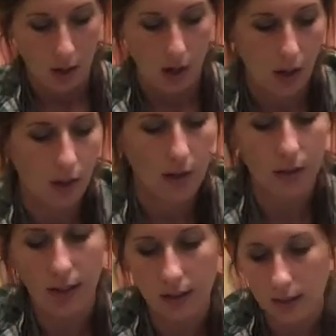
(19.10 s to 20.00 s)
Uh,
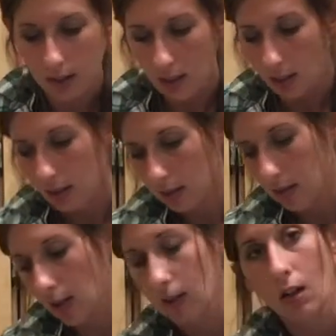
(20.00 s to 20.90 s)
the next thing is
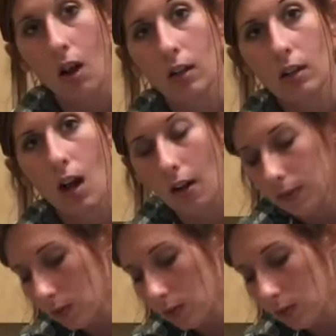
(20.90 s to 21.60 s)
that the on and off